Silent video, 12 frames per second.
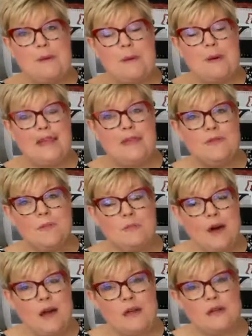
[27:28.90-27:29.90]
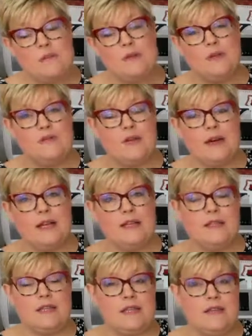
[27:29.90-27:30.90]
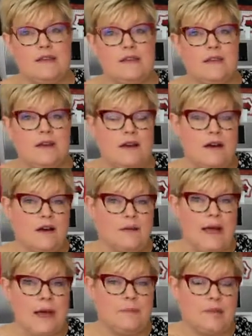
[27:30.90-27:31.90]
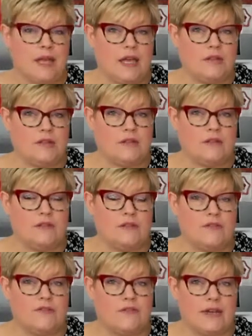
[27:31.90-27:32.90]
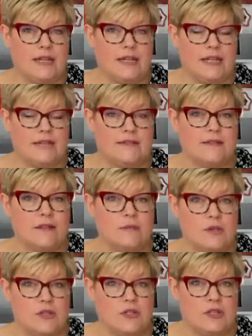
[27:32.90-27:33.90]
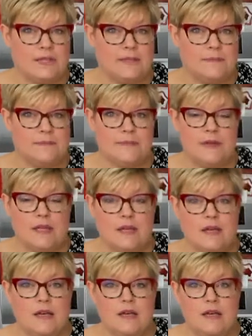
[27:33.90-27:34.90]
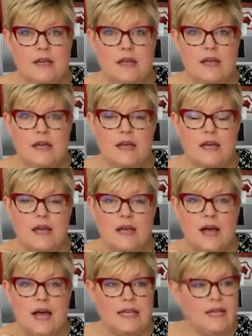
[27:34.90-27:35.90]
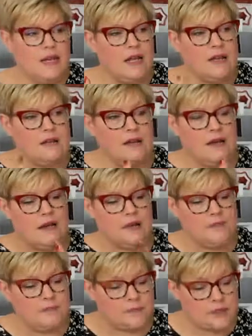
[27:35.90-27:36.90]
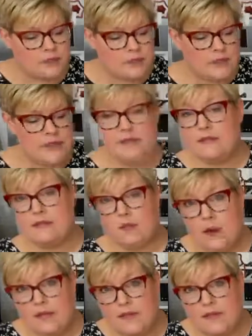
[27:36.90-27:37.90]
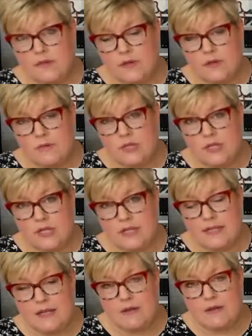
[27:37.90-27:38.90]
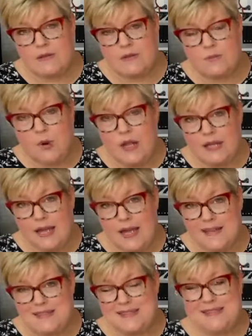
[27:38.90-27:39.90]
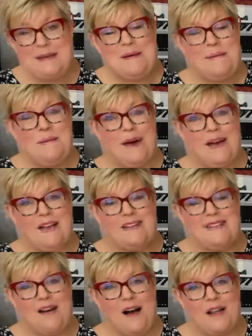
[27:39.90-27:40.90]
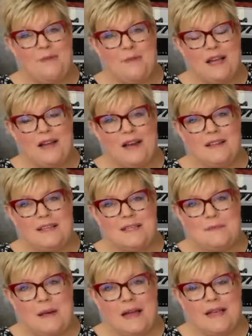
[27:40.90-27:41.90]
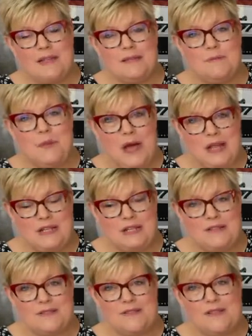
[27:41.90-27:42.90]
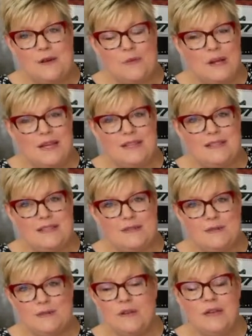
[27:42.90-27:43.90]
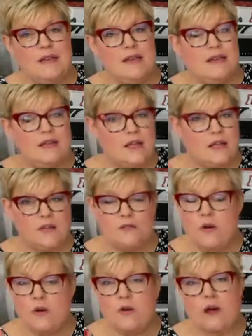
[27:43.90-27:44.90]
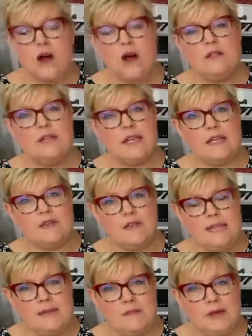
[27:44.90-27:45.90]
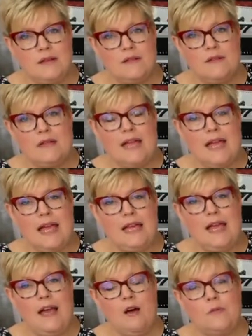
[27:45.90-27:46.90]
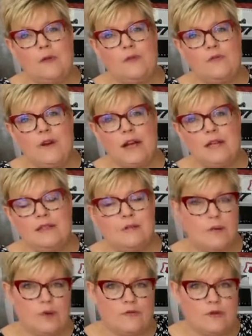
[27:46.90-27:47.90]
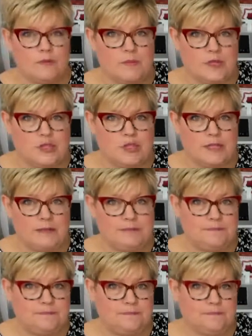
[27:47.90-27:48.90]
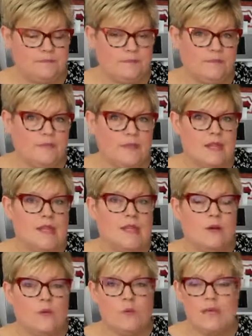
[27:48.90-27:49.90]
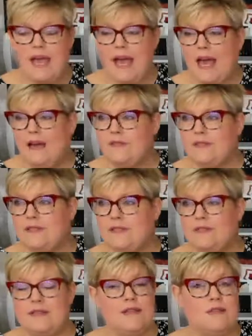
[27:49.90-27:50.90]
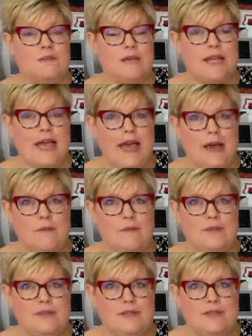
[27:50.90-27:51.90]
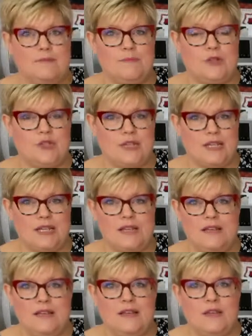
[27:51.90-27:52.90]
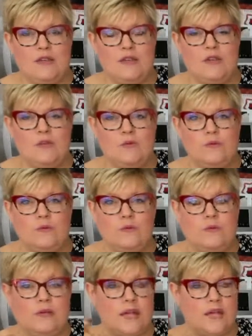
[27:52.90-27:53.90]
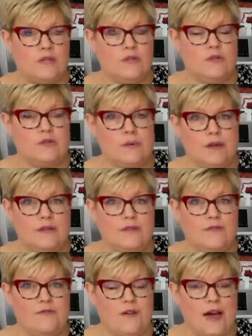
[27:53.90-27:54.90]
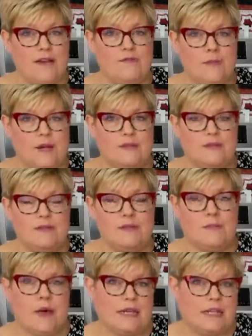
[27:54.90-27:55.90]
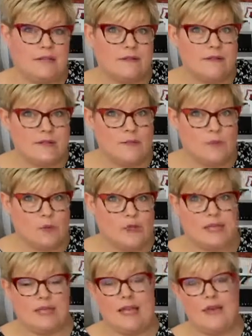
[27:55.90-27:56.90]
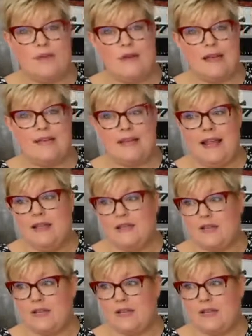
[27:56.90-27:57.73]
but at the bottom you'll find the application to finance a machine. I cannot list the prices for the machines here on this broadcast, but all of my colleagues back at Pine Needles are ready to take your phone call, take your email, and help you find the perfect machine. We have, let's just as a recap, with this machine, you can choose one of the 5 bundles that Pine Needles has put together as an extra